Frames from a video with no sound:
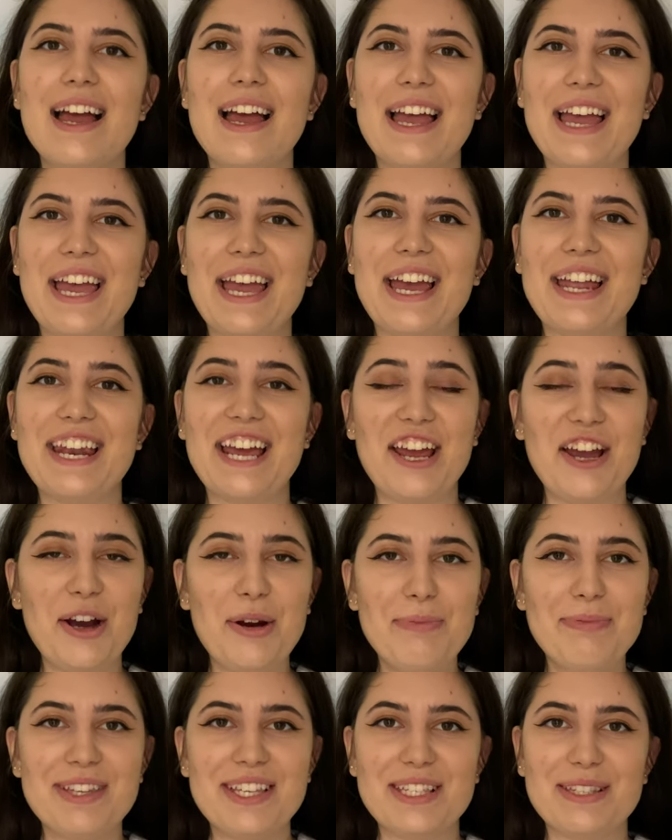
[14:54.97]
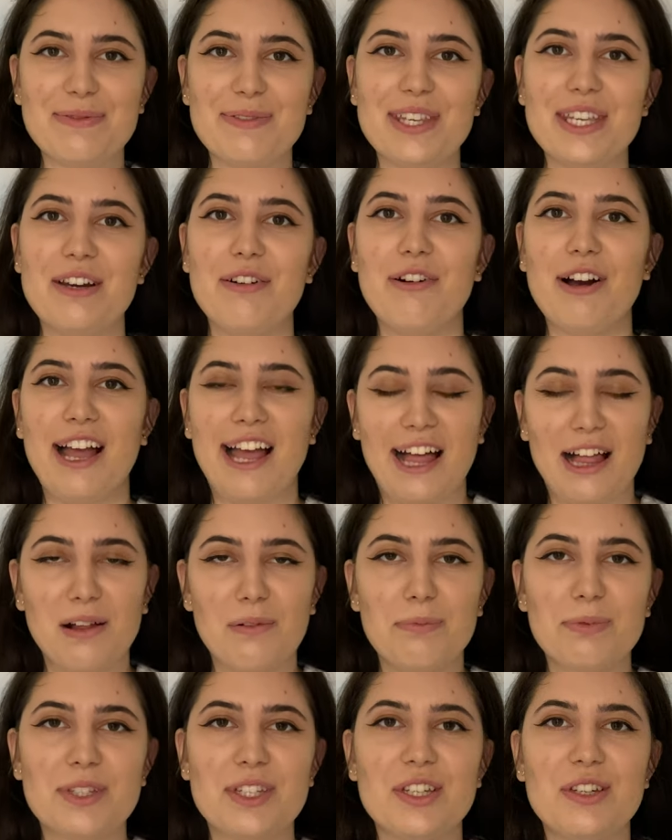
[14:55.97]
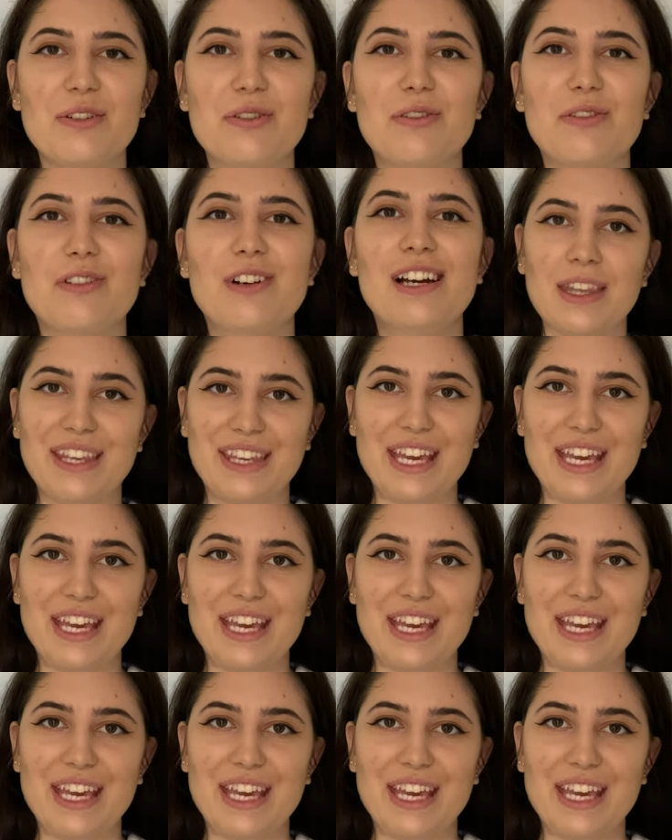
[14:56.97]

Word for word: and I hope this video helped you